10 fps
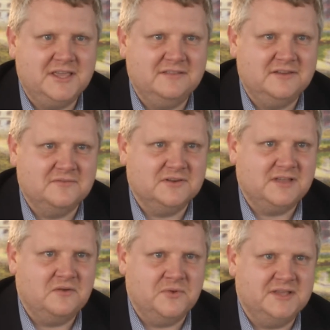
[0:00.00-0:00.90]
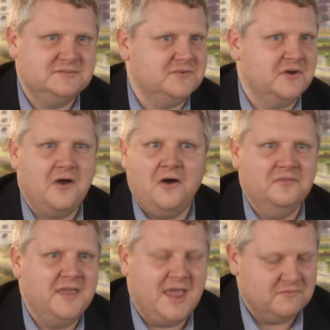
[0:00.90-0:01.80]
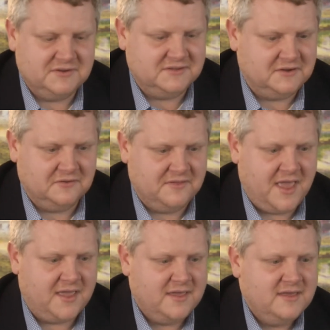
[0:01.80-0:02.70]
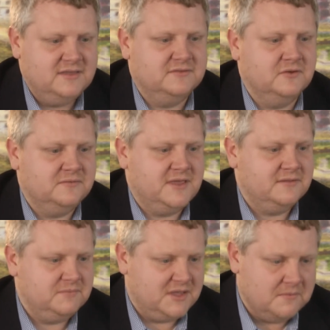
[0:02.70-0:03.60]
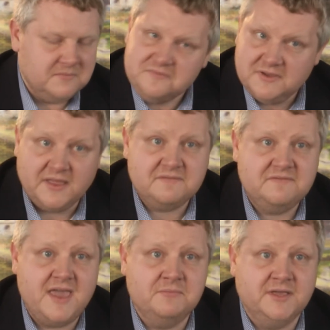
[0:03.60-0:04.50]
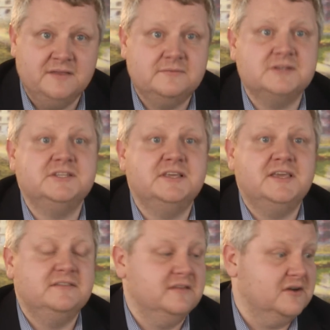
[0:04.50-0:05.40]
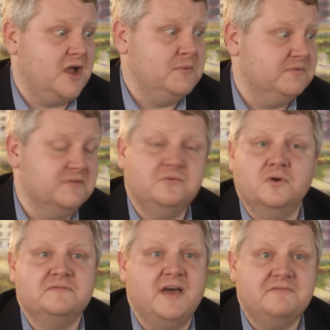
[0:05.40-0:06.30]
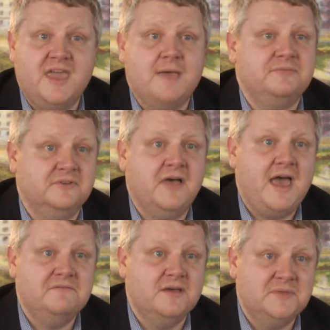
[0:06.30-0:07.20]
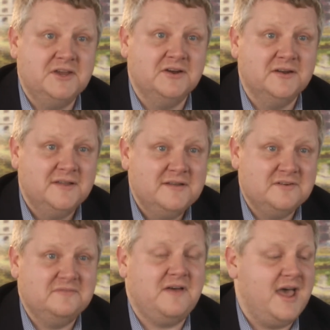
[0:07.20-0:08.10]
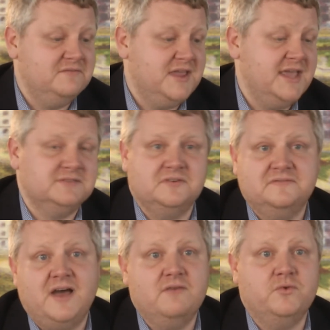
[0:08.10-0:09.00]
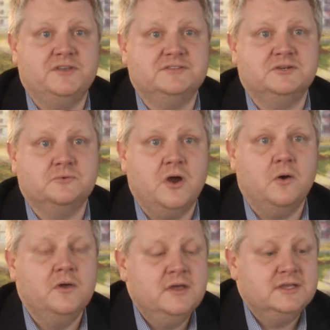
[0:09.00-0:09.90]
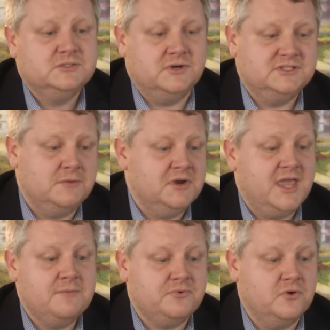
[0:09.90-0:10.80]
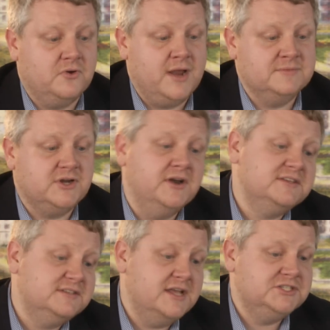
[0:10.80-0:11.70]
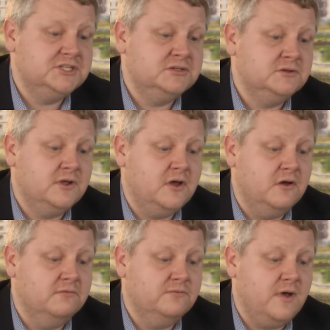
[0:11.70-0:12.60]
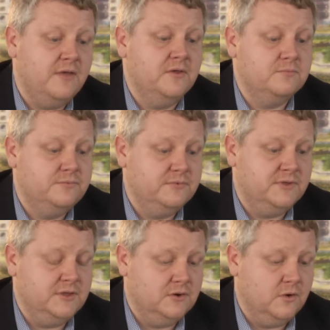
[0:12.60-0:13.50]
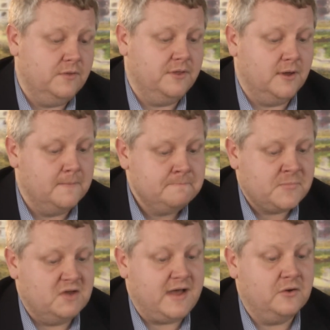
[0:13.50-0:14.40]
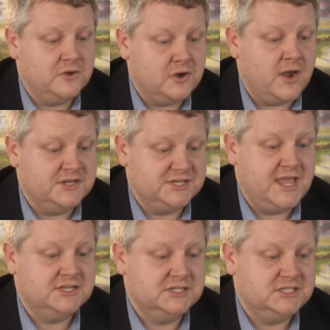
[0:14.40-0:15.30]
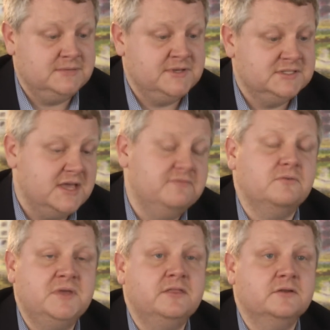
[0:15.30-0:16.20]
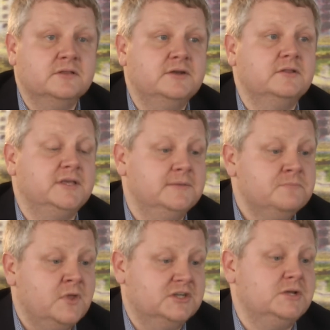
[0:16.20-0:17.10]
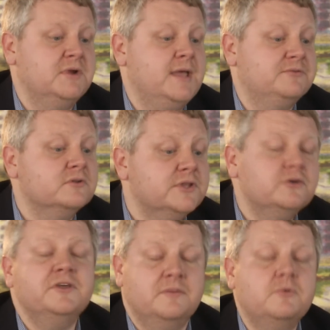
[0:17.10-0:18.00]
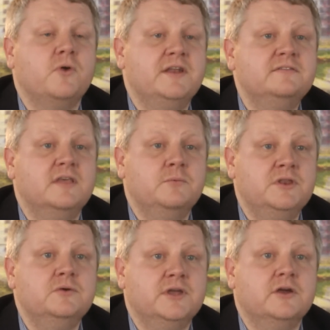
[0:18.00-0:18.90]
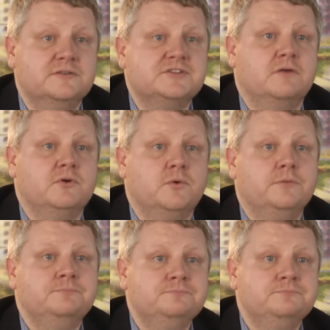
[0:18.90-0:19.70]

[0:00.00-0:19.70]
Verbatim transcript: kids here for ten weeks for all day, every single day, you, those kids become to feel like family, and especially the kids that are coming for four to five camps. You'll have them here for five days for five weeks in a row. So our summer camp programs are an extension of, of the, the, you know, the, of how good our education team is, and for me, they're literally, our summer camps are literally the greatest thing we do here at Discovery World.